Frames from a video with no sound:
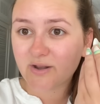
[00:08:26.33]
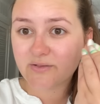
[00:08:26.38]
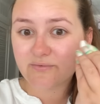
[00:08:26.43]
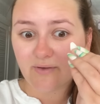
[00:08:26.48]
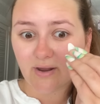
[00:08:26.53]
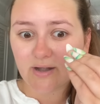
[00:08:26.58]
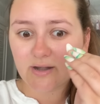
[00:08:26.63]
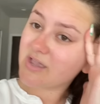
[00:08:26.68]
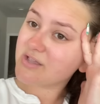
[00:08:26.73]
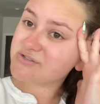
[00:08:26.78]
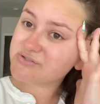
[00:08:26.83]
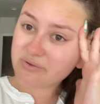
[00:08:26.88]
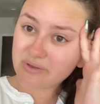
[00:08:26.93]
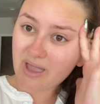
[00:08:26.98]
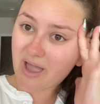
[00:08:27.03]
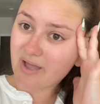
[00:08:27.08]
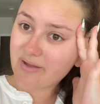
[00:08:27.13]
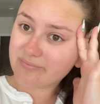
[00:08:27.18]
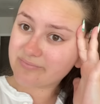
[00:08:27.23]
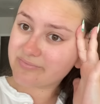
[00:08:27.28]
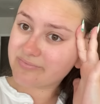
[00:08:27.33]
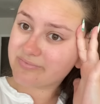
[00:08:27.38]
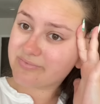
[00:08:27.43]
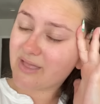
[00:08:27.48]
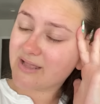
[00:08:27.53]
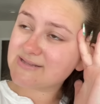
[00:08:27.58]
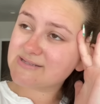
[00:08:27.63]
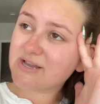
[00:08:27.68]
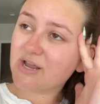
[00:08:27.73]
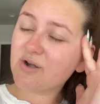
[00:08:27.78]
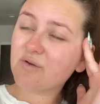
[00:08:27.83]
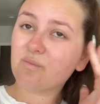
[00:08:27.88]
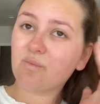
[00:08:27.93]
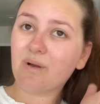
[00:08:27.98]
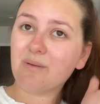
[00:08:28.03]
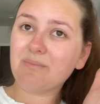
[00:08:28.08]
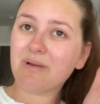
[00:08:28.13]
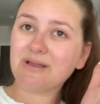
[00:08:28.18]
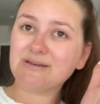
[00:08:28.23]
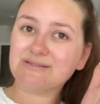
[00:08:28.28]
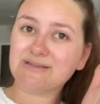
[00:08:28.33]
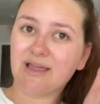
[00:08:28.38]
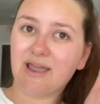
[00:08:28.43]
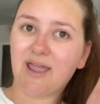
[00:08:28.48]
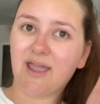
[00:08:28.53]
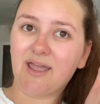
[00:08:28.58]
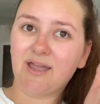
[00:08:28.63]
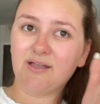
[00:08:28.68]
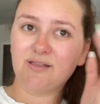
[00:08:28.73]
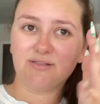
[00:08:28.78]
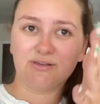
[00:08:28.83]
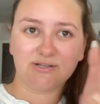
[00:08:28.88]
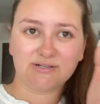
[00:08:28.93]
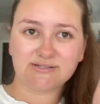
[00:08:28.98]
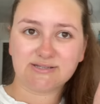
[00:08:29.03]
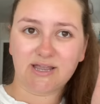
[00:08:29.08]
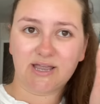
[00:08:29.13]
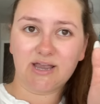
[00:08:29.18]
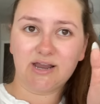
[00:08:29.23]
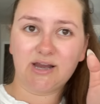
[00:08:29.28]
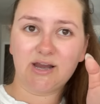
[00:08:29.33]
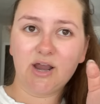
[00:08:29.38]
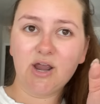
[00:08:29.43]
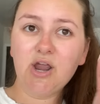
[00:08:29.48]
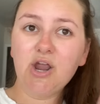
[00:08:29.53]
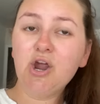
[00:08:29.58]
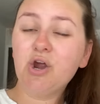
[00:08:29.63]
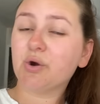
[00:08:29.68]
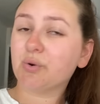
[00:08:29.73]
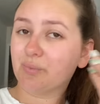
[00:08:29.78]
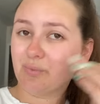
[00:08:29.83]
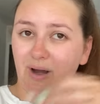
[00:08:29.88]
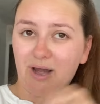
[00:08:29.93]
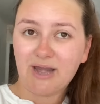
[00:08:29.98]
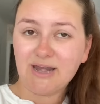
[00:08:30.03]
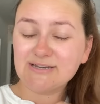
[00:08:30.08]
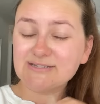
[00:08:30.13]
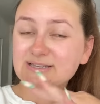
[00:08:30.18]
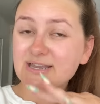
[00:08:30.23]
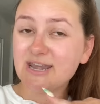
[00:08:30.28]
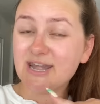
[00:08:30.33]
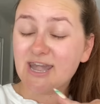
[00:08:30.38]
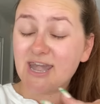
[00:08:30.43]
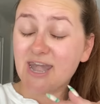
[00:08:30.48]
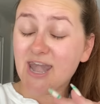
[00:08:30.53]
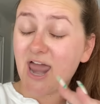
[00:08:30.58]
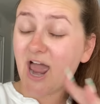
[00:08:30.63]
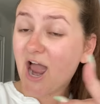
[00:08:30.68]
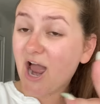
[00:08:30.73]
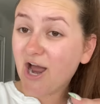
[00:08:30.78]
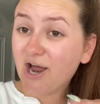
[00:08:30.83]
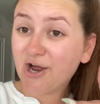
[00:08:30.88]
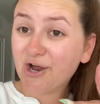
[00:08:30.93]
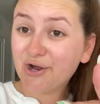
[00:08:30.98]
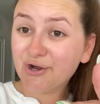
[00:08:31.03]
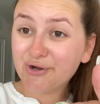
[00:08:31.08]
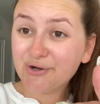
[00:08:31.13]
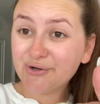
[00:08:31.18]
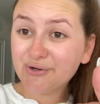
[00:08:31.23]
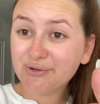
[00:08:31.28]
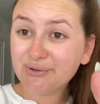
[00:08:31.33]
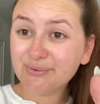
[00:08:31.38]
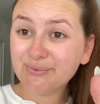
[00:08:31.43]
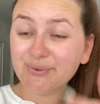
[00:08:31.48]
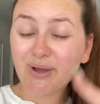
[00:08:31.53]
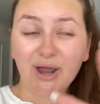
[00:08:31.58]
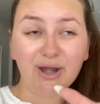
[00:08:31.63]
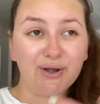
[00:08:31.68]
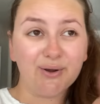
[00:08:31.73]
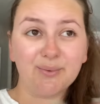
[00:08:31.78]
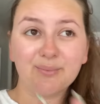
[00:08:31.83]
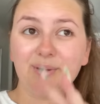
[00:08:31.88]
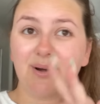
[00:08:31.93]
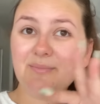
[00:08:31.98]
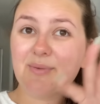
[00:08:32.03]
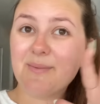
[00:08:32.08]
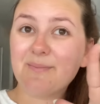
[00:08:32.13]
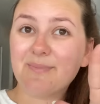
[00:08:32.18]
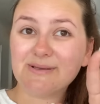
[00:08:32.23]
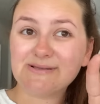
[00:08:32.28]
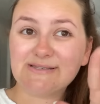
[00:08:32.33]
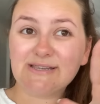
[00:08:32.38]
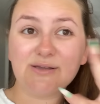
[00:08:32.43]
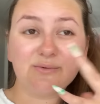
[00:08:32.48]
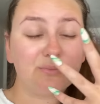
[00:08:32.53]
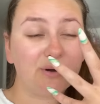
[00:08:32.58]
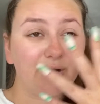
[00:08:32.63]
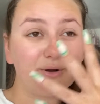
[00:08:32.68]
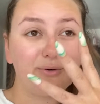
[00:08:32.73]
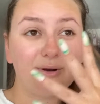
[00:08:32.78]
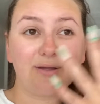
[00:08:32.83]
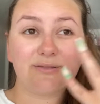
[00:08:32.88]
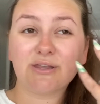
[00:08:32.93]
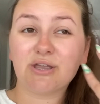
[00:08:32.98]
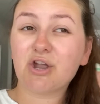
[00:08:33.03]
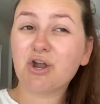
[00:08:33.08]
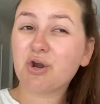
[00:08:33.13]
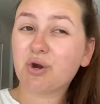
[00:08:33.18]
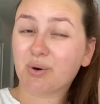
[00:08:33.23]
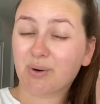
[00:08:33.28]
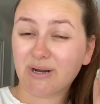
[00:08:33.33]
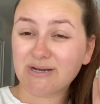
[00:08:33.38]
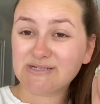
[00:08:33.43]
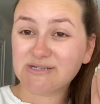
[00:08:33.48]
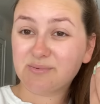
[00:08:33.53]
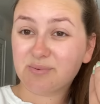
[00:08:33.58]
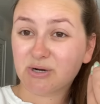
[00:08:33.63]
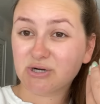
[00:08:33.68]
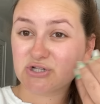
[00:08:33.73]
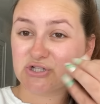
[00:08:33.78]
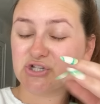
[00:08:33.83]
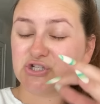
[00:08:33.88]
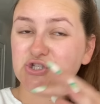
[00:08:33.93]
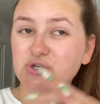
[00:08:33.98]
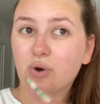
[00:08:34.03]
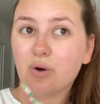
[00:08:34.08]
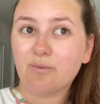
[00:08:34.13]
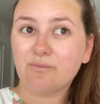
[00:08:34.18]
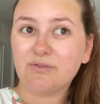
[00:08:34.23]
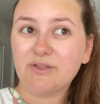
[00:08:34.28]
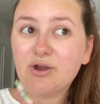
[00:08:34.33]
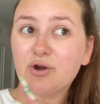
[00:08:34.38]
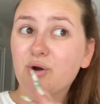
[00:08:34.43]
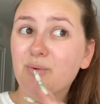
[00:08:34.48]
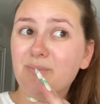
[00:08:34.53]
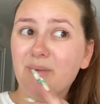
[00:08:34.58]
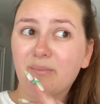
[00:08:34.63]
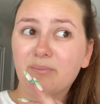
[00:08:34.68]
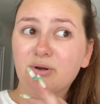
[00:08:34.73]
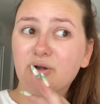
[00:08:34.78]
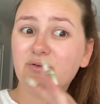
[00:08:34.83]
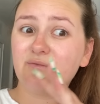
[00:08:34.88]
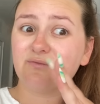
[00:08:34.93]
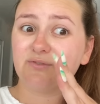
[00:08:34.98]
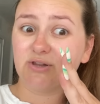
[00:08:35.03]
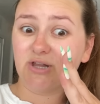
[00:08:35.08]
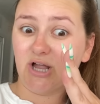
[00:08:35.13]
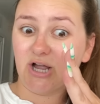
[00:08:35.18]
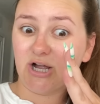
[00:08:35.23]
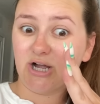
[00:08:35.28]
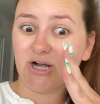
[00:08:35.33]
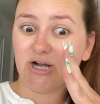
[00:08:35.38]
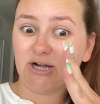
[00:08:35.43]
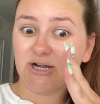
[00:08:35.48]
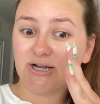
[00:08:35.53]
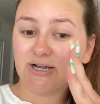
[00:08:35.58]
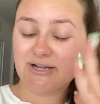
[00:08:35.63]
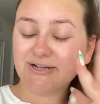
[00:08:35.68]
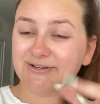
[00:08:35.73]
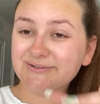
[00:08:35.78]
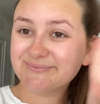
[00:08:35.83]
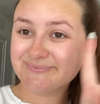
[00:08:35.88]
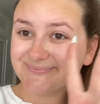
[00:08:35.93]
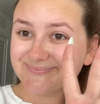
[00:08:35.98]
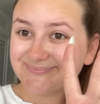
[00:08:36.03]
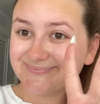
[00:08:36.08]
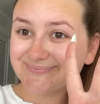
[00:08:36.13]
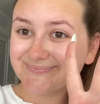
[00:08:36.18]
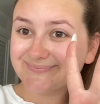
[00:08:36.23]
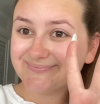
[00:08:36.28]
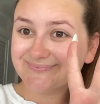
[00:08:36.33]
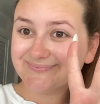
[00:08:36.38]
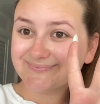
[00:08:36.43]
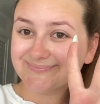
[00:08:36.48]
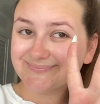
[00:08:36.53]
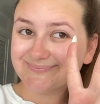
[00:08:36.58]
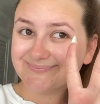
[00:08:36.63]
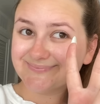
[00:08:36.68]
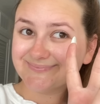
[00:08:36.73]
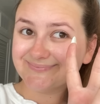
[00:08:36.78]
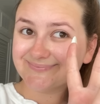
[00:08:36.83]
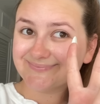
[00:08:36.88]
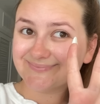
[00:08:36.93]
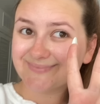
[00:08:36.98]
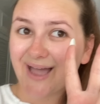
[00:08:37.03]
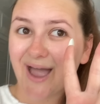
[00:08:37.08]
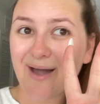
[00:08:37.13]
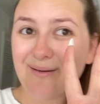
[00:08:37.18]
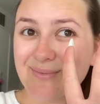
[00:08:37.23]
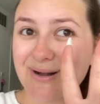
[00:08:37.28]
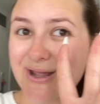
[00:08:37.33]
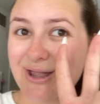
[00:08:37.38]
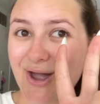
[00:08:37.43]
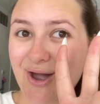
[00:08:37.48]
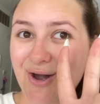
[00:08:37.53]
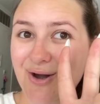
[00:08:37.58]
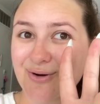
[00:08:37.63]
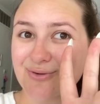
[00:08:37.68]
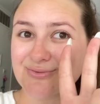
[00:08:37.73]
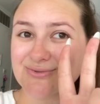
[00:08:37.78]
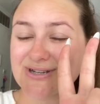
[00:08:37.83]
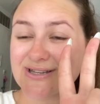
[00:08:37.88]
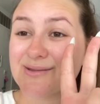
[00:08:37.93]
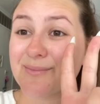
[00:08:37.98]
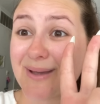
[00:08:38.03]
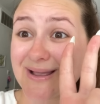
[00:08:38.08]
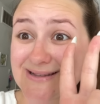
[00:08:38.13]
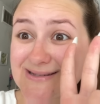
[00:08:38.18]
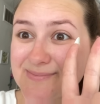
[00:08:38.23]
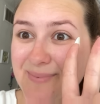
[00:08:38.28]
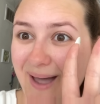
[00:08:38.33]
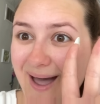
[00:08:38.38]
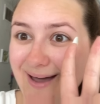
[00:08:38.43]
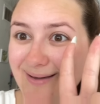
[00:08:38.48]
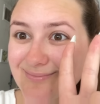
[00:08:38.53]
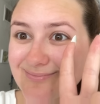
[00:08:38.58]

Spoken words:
It's fine. So yeah, that's kind of what my day looks like right now. I know I'm going to be busy and running around like a crazy person, so hopefully I remember to vlog. I'm going to go to the med spa.